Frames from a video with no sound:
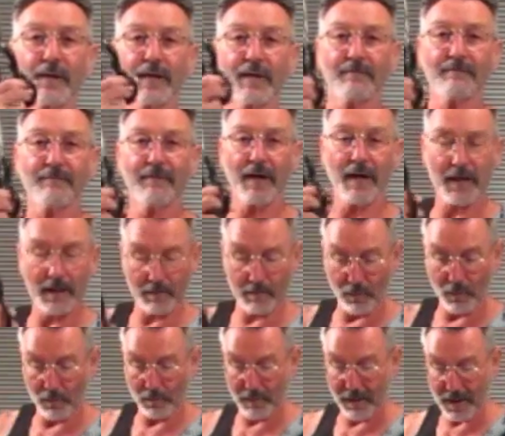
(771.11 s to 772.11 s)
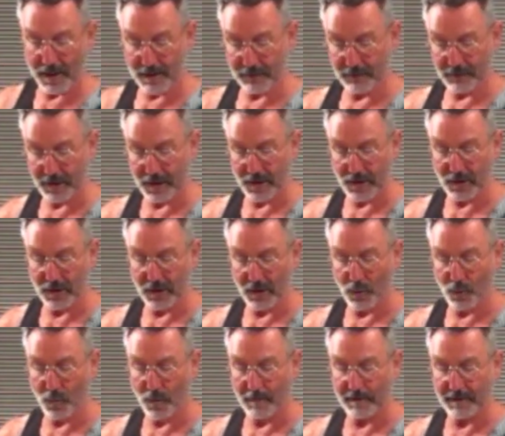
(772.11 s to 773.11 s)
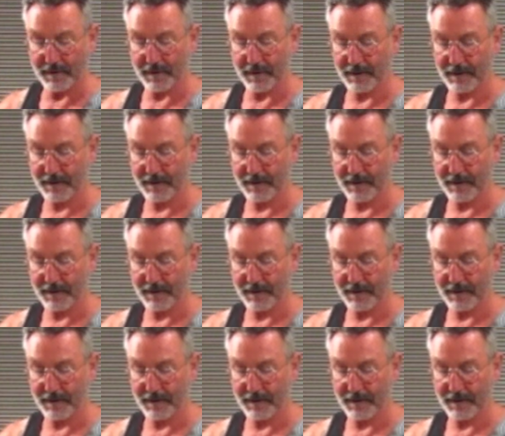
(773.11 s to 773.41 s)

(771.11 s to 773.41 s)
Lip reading: invaluable piece of kitchen equipment.